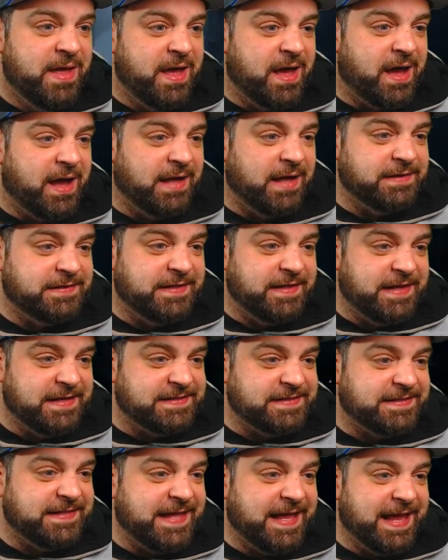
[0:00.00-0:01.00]
onto
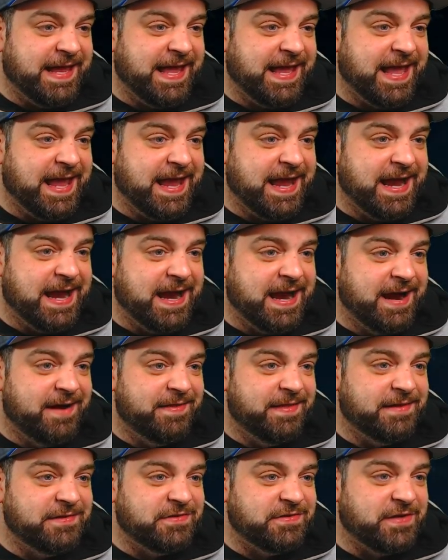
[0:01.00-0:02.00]
this thing here
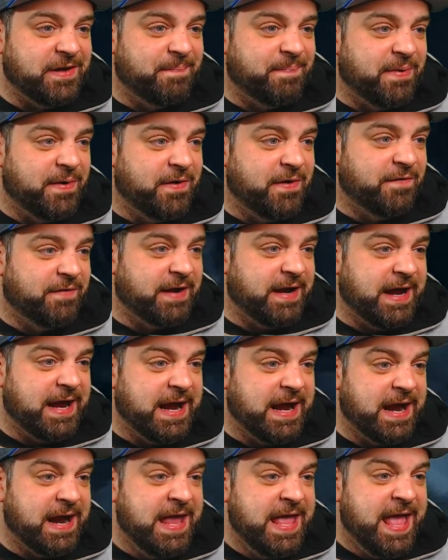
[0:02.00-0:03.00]
and then jump over
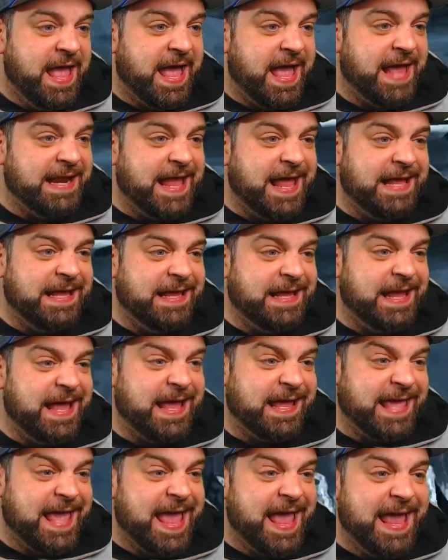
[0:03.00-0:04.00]
here. And it, it,
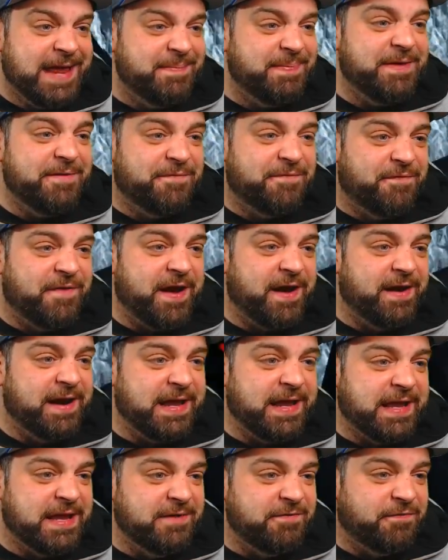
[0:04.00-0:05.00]
it can be very
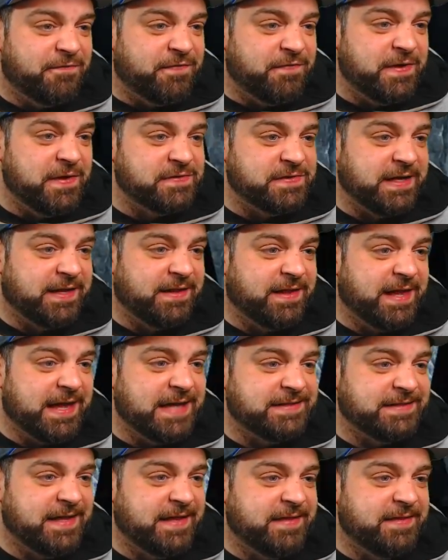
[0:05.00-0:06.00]
confusing. Like I
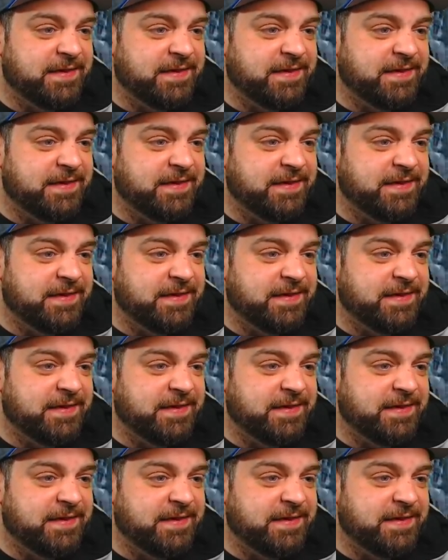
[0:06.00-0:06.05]
said, there